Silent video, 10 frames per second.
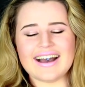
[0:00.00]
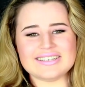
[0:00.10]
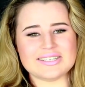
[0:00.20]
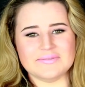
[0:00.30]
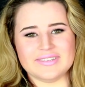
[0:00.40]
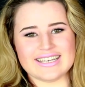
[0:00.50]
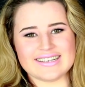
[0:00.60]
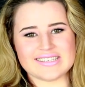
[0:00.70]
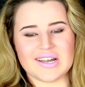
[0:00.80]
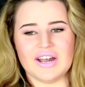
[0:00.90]
I don't
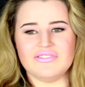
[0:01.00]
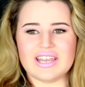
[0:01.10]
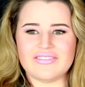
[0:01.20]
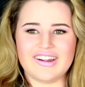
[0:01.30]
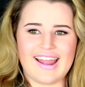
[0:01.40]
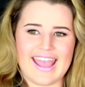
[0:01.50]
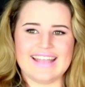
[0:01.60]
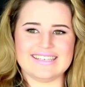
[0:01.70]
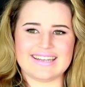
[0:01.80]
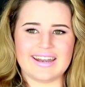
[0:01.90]
think so. I've never
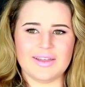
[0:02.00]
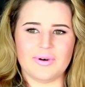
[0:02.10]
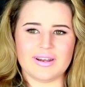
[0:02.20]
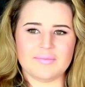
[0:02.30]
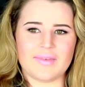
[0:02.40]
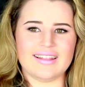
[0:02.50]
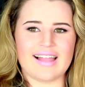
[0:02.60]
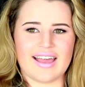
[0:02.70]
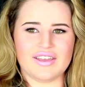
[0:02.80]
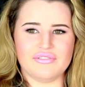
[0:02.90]
hated anyone in my
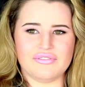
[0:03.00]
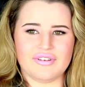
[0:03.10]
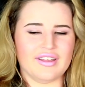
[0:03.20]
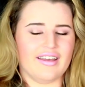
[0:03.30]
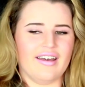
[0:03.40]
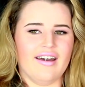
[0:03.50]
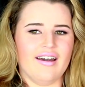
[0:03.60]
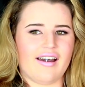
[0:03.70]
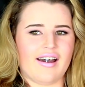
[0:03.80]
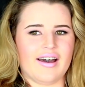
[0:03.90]
life.
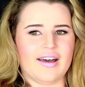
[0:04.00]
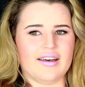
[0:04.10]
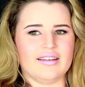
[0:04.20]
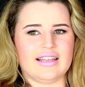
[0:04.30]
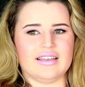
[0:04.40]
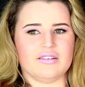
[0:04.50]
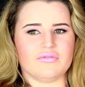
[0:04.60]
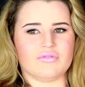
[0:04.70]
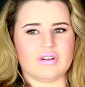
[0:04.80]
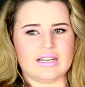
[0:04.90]
Like
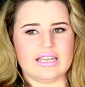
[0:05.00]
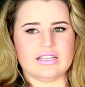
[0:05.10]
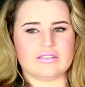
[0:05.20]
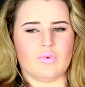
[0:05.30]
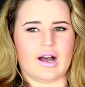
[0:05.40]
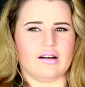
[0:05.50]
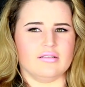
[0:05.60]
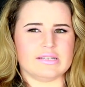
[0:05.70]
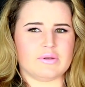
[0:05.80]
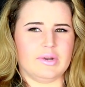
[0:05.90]
really,
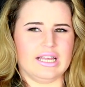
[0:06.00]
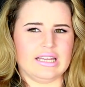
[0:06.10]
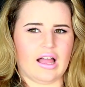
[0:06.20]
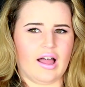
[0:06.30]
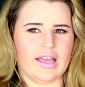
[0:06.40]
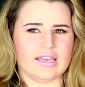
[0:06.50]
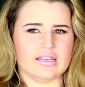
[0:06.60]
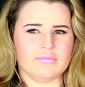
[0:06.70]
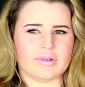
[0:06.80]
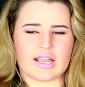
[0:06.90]
well, that's probably a lie,
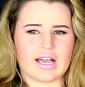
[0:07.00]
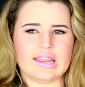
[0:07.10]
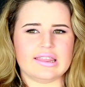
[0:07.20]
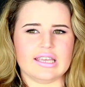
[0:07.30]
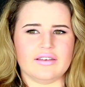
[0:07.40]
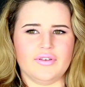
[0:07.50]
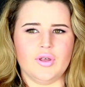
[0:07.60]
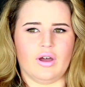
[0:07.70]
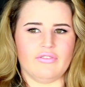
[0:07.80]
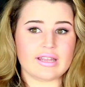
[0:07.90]
but I can't think of
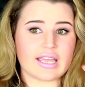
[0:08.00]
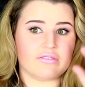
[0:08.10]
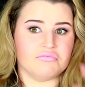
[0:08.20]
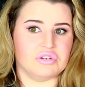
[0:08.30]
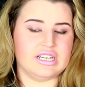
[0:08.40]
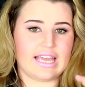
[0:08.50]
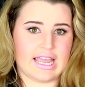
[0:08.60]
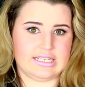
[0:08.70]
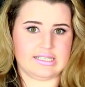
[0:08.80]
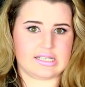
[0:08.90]
who. I feel like I really
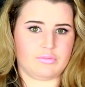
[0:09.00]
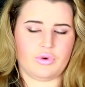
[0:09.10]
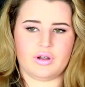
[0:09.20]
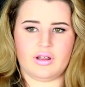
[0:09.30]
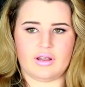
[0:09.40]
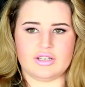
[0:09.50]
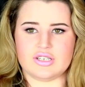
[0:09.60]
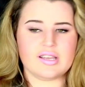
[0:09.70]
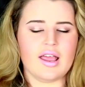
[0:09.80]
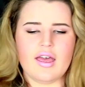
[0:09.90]
hated someone, and I
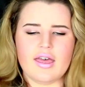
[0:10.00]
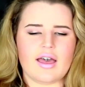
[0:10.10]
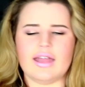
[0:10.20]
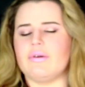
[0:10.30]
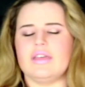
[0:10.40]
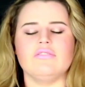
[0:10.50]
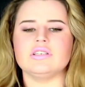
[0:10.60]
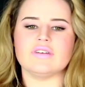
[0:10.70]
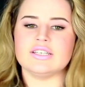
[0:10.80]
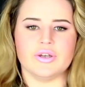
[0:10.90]
just, anyway,
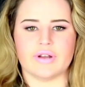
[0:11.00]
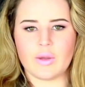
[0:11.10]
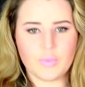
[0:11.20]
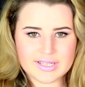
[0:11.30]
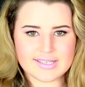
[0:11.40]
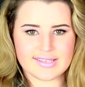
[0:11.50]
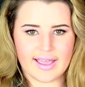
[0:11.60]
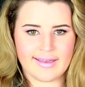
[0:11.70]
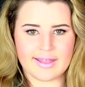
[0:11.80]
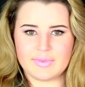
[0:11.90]
even if I did, I wouldn't
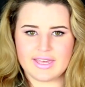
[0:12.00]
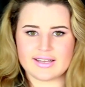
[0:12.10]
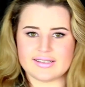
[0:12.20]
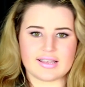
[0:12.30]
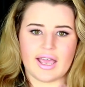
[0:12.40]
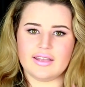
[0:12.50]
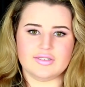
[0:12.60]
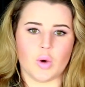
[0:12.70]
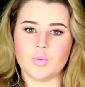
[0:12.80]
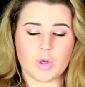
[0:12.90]
say it because I
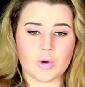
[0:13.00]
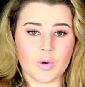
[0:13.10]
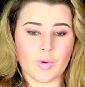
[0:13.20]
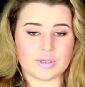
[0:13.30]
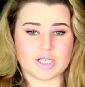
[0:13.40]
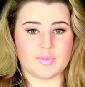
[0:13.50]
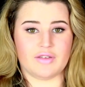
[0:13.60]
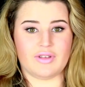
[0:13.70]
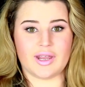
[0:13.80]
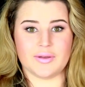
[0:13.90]
don't know who watches
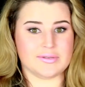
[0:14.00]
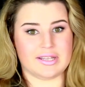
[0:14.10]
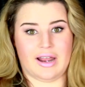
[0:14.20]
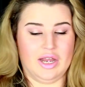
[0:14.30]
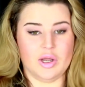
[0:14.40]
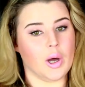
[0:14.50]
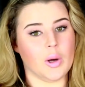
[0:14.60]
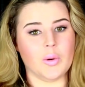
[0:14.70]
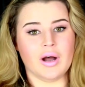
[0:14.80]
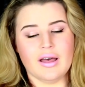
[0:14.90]
my videos that I
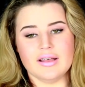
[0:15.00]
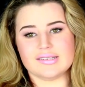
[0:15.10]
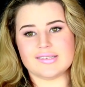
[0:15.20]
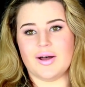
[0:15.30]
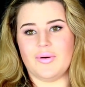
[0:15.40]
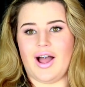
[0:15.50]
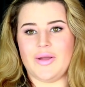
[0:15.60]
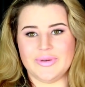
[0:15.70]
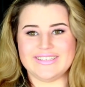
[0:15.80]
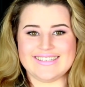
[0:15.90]
know, so
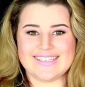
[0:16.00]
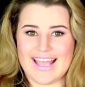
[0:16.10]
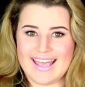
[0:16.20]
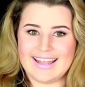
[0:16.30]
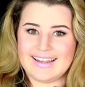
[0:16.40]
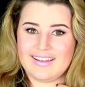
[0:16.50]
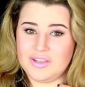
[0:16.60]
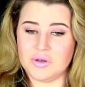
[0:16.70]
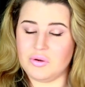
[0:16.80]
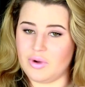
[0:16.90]
I wouldn't say it,
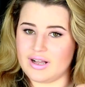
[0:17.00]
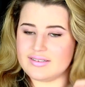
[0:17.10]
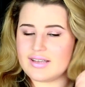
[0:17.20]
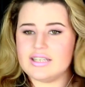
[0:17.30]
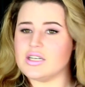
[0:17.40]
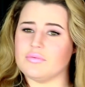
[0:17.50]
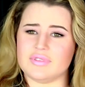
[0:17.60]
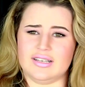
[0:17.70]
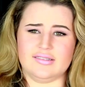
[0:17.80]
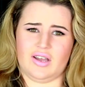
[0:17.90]
who it was. I don't
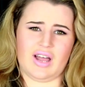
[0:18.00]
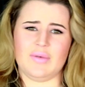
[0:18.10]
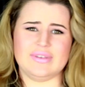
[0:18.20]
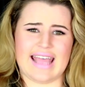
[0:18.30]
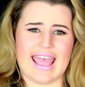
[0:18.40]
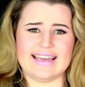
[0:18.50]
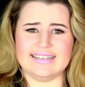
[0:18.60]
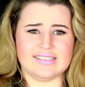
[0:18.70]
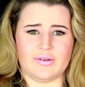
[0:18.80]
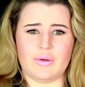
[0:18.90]
think so. I was
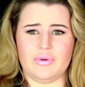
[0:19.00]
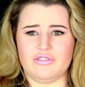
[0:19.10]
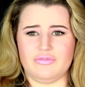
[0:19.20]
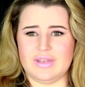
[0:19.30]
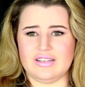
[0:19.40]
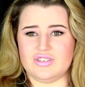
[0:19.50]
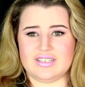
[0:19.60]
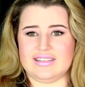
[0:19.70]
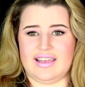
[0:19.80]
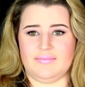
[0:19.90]
8, so I would have been
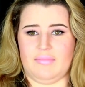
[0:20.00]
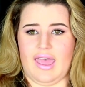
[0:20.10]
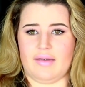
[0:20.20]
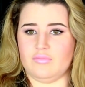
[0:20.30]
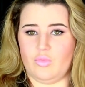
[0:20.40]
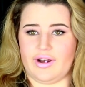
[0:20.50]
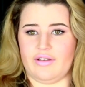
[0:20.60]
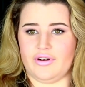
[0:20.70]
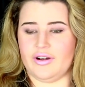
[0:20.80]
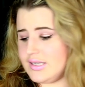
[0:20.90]
just like, meh,
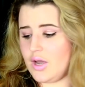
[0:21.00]
whatever.